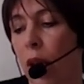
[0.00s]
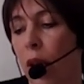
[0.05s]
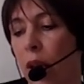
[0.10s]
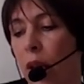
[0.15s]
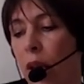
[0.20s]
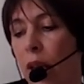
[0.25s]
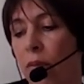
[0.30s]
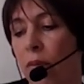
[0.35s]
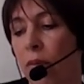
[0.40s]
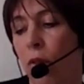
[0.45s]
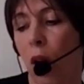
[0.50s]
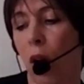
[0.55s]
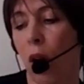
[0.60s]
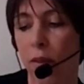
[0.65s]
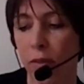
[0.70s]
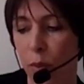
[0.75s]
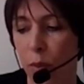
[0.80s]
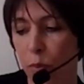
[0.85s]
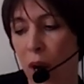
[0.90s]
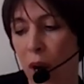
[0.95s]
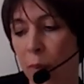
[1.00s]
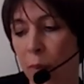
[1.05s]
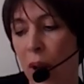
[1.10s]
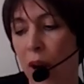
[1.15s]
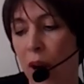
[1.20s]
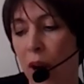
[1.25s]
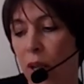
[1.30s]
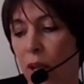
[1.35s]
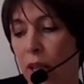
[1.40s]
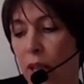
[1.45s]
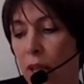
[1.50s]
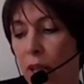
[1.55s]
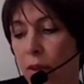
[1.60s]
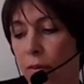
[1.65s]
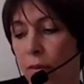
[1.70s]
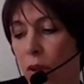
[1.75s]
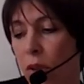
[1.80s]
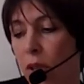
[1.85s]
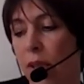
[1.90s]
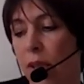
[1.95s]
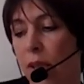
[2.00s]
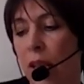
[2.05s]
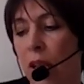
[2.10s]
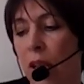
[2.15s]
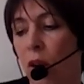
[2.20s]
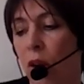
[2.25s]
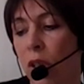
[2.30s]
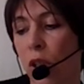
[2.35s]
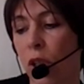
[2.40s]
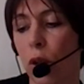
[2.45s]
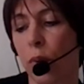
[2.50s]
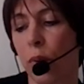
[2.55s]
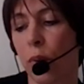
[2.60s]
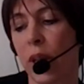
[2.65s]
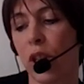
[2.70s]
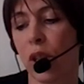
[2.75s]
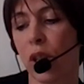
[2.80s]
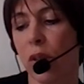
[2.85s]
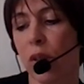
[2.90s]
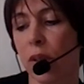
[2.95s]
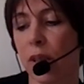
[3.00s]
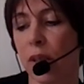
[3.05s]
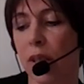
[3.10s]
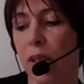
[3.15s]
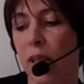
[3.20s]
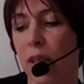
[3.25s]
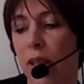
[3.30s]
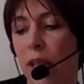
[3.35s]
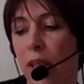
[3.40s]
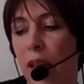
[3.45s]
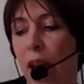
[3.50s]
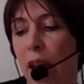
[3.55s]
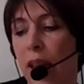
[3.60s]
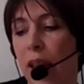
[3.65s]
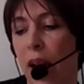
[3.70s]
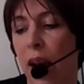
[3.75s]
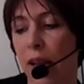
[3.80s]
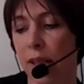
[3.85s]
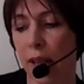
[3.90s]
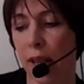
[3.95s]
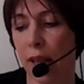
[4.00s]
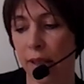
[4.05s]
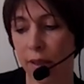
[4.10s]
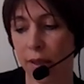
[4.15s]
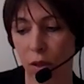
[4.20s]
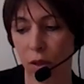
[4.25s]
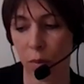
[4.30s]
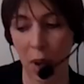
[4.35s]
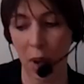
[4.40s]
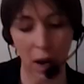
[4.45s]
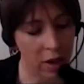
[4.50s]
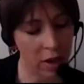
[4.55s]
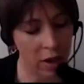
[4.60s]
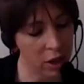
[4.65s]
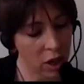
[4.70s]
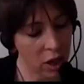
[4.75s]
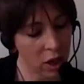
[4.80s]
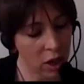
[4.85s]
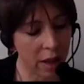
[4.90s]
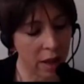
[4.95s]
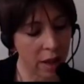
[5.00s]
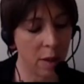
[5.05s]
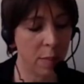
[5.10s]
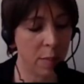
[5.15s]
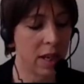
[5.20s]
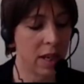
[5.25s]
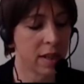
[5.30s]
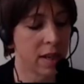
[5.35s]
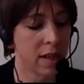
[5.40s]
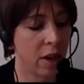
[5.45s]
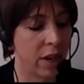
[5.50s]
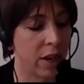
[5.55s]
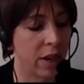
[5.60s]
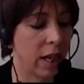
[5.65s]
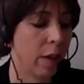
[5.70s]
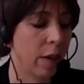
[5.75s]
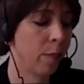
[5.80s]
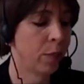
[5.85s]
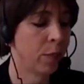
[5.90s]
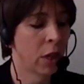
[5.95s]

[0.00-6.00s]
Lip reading: It involves primarily focusing on two issues, gay access to marriage and the military.